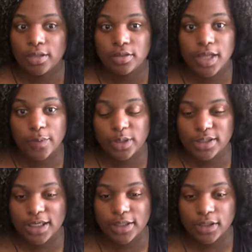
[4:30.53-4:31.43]
Now we're going to
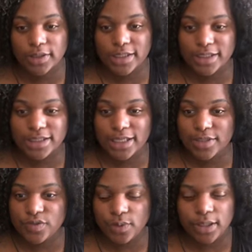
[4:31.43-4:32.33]
take a look at the
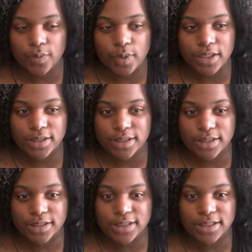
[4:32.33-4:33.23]
skins right quick. This
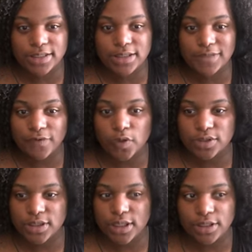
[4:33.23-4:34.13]
is the default
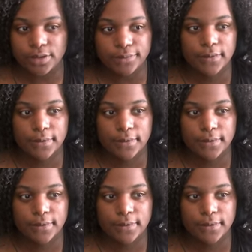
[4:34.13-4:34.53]
skin.